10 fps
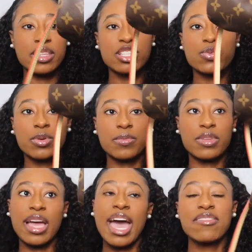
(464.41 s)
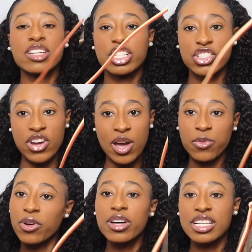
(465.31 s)
This would, having a strap
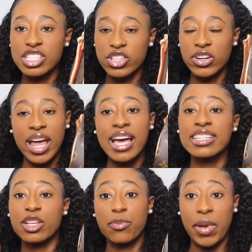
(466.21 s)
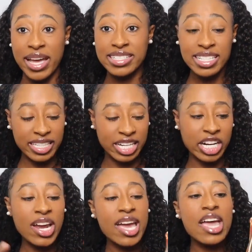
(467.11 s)
will consider it as bandolier.